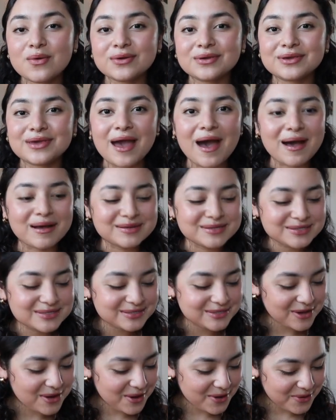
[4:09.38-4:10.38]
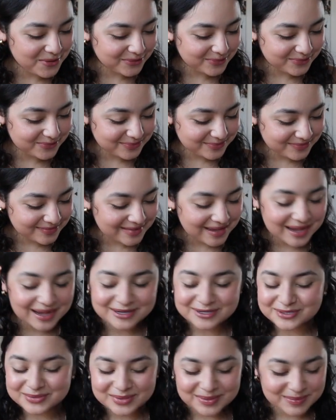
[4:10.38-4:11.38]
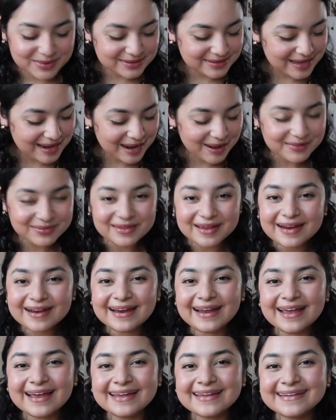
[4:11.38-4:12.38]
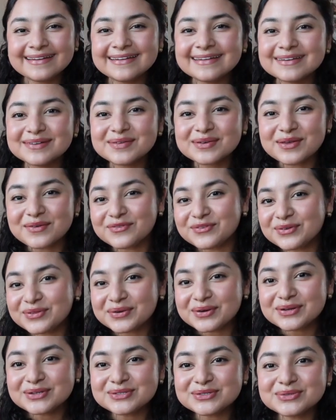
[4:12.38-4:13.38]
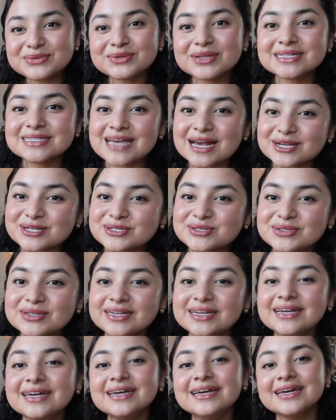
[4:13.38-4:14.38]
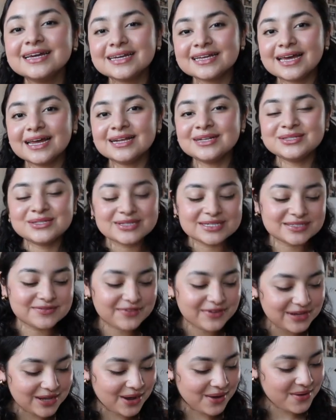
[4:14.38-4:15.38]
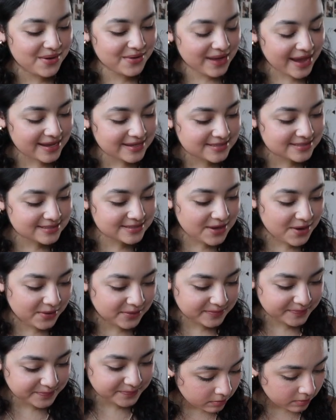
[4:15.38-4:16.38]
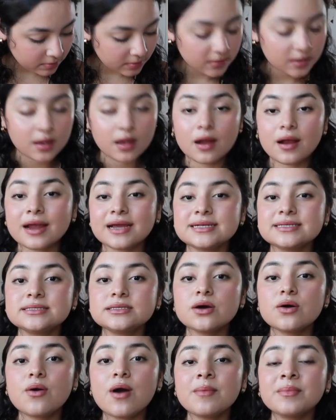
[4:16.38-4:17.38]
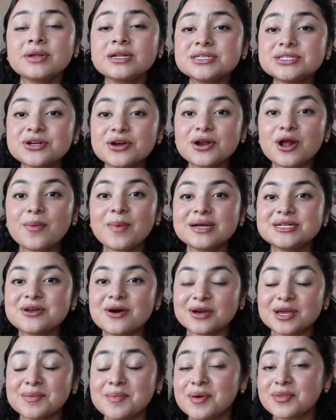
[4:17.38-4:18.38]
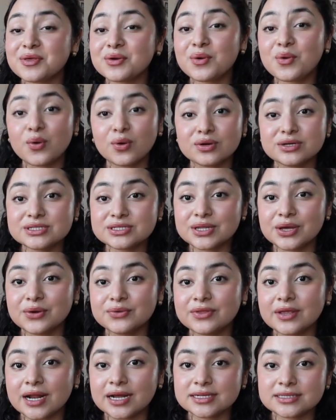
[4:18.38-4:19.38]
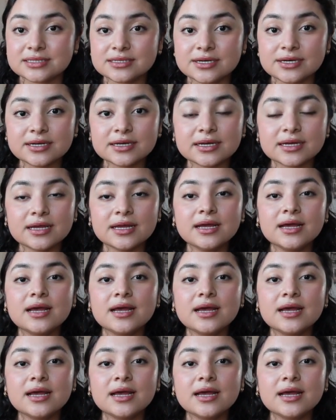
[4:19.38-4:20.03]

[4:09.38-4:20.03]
Yeah, so I just want to put that out there, and without further ado, let's actually get into this video. Okay, so alright, so I'm gonna start out by talking about the course load that I took,